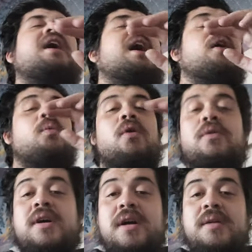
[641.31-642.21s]
I
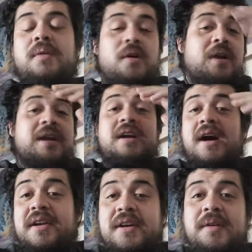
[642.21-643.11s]
woke up or I
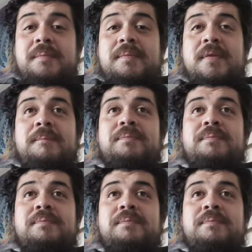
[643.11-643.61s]
got up